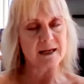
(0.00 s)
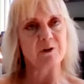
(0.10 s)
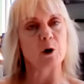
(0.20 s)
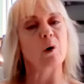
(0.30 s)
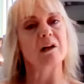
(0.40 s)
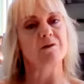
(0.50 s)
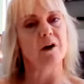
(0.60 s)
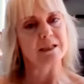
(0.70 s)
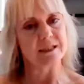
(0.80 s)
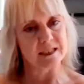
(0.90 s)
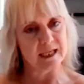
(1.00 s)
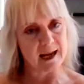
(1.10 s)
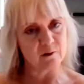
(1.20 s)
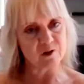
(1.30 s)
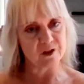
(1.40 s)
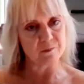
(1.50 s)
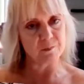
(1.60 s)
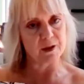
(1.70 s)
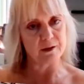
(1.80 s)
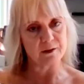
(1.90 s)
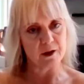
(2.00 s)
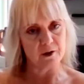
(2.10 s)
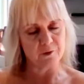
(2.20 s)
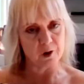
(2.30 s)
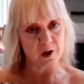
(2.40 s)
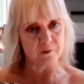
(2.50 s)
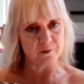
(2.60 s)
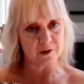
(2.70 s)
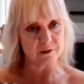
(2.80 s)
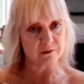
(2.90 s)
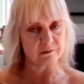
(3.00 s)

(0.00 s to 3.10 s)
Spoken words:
never qualified as an accountant, but I've got over